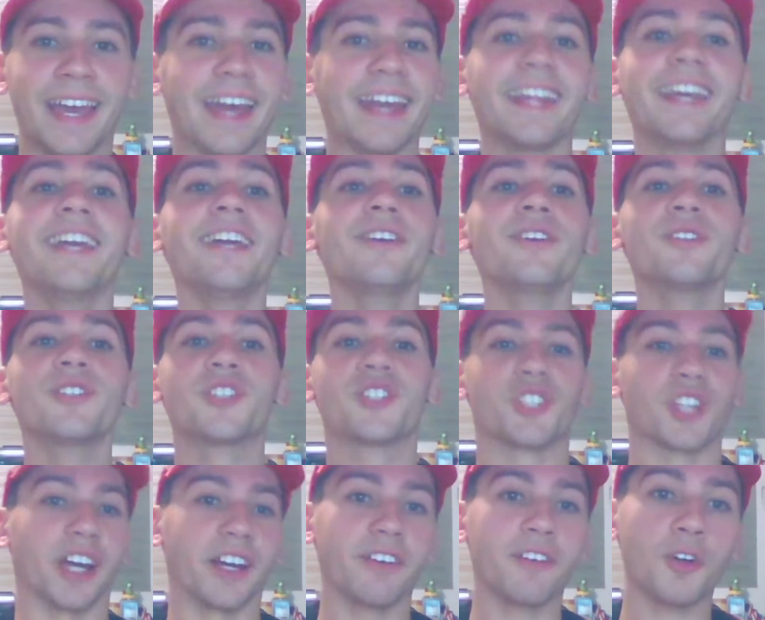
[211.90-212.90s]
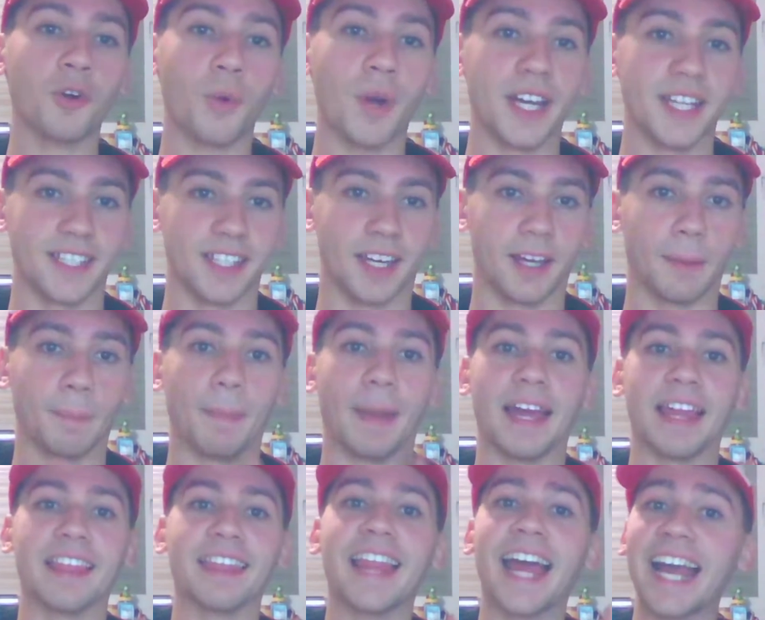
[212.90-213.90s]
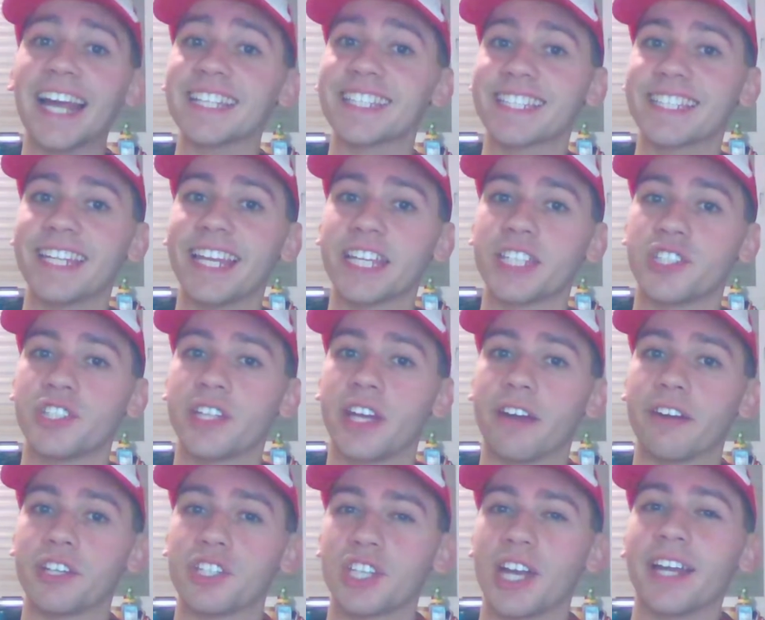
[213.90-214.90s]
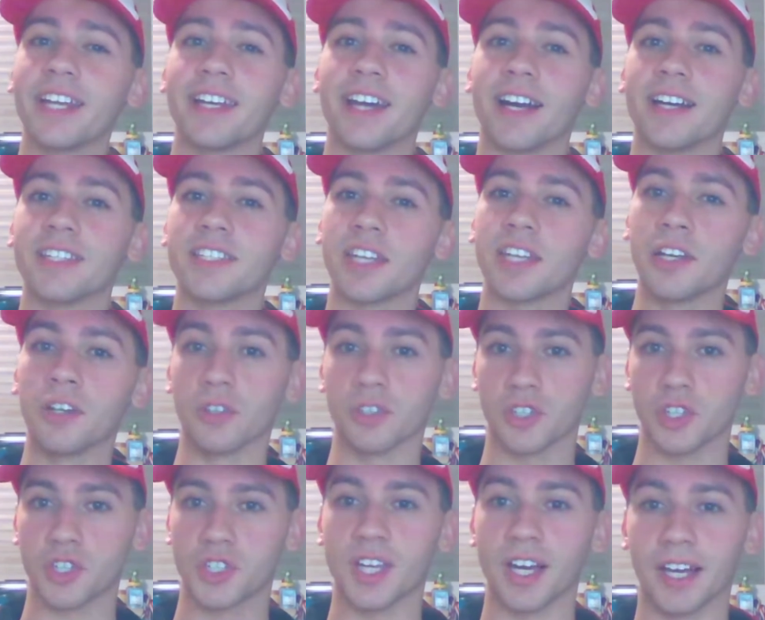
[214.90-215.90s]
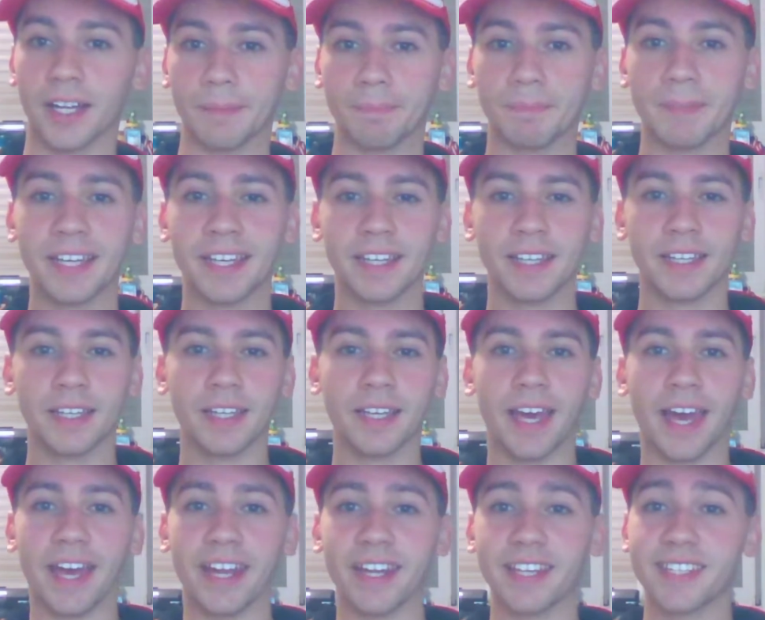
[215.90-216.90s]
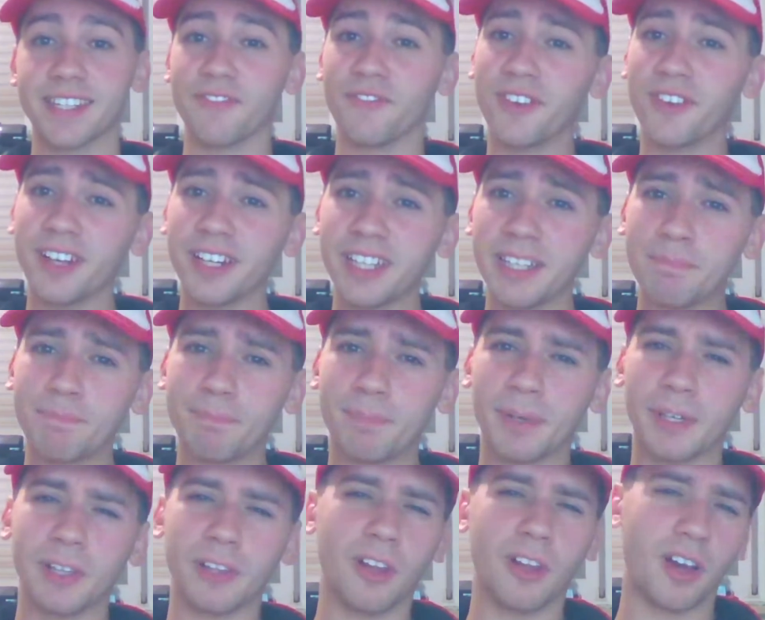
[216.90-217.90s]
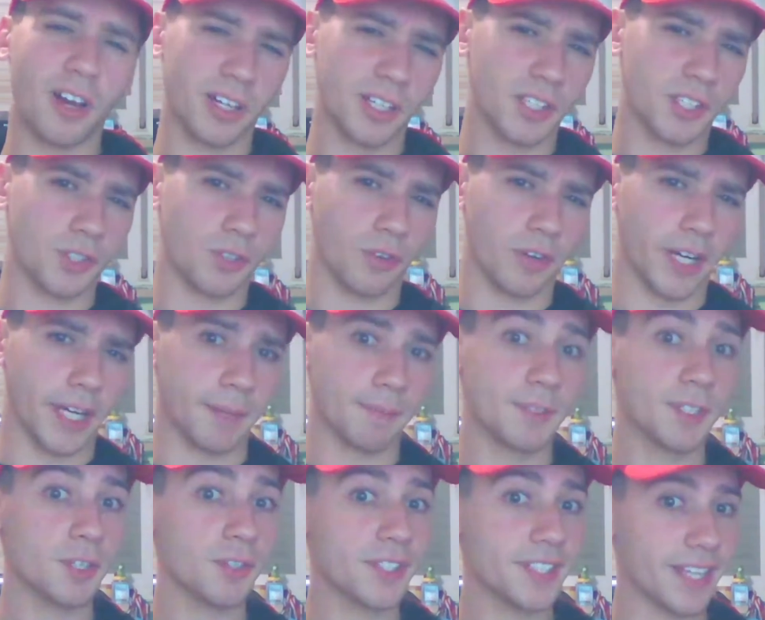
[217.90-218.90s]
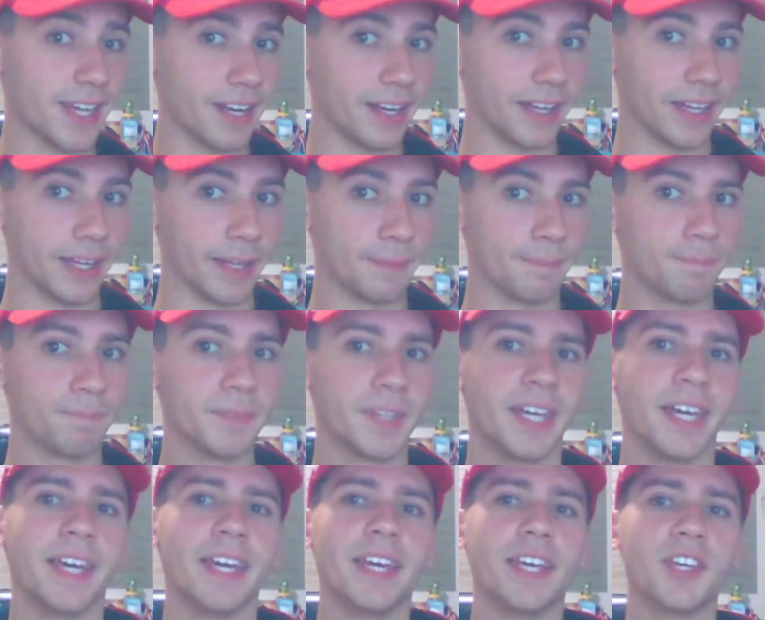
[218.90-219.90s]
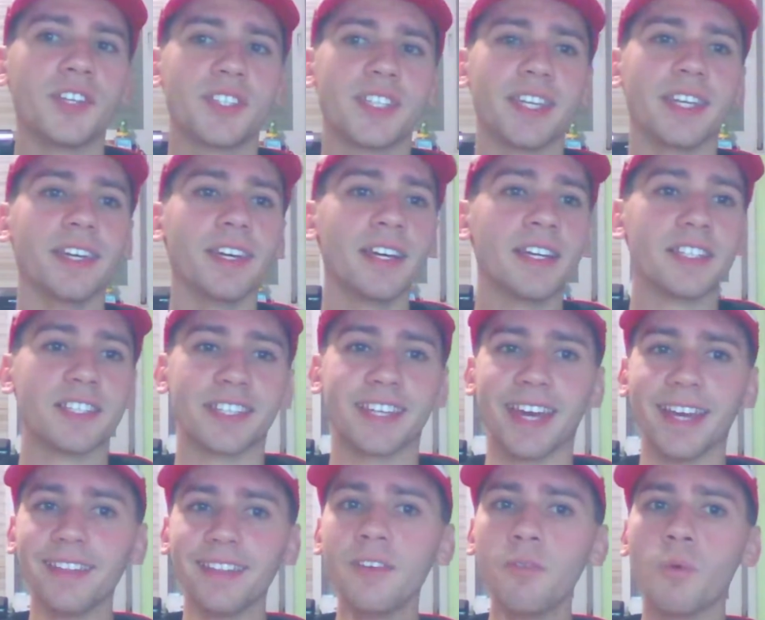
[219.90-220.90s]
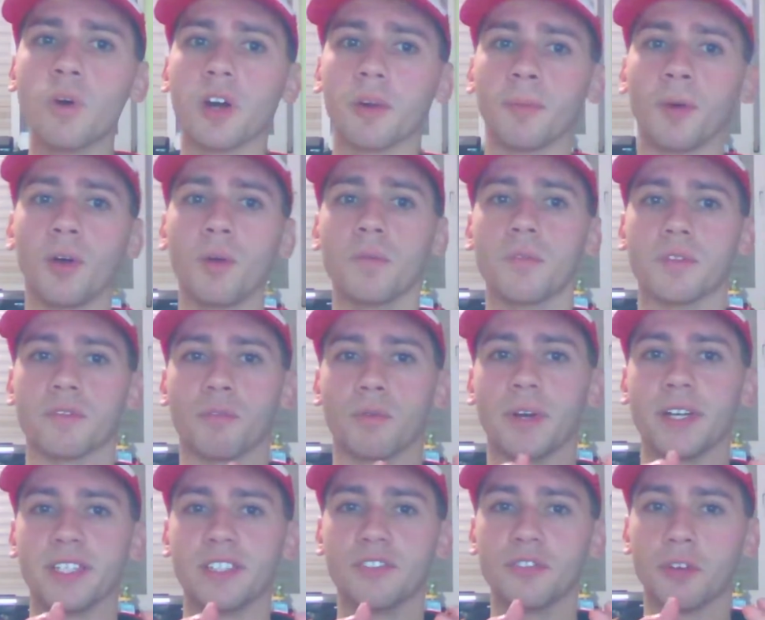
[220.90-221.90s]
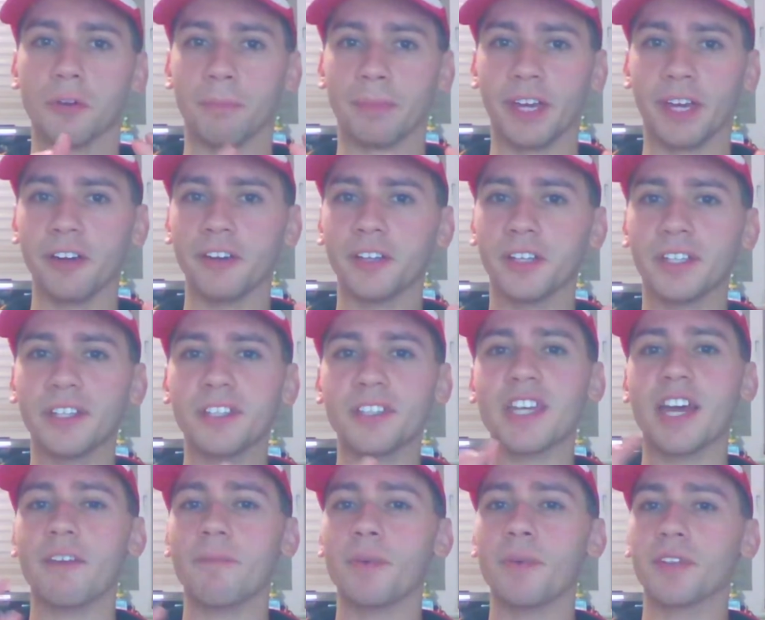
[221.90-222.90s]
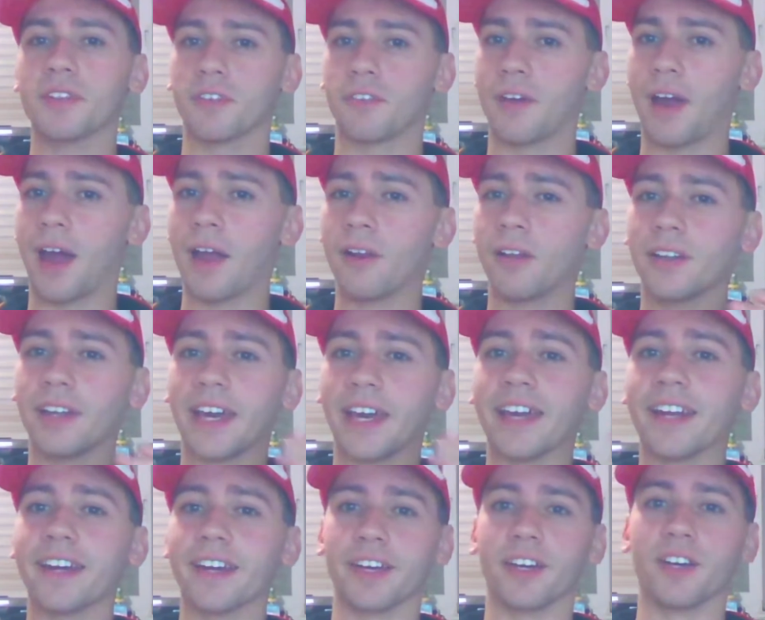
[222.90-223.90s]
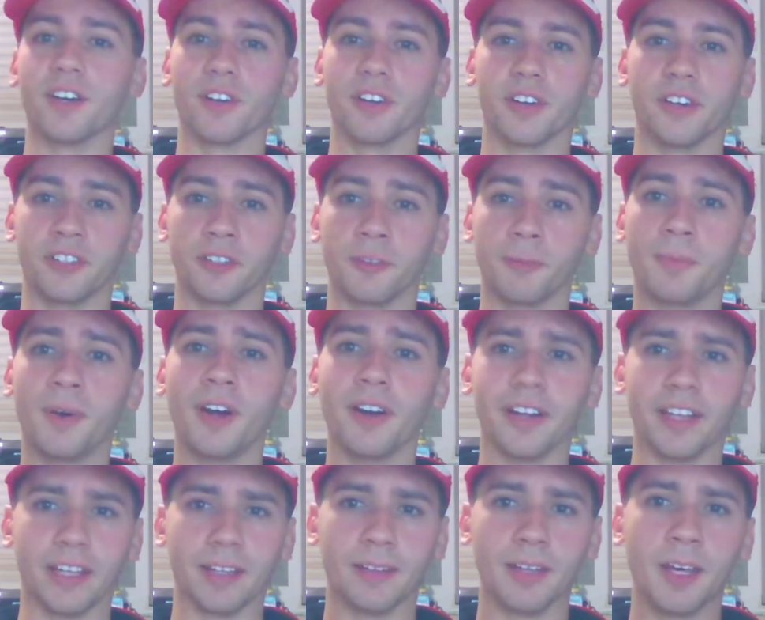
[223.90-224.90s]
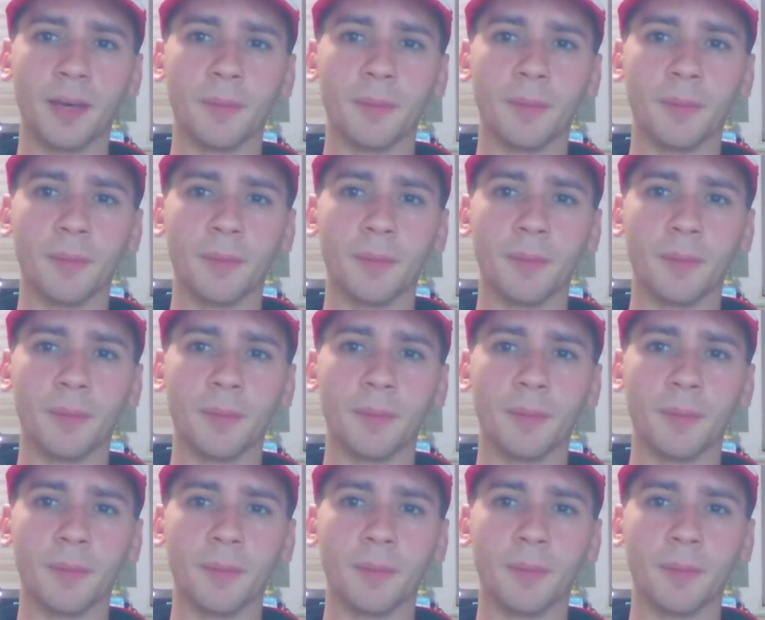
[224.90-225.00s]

And here's Shiny Rayquaza, my last legendary shiny hunt in Ultra Sun. And it's a funny but long story, so settle in. You see, to get the wormhole with Rayquaza to appear, you need to have both a Groudon and a Kyogre in your party.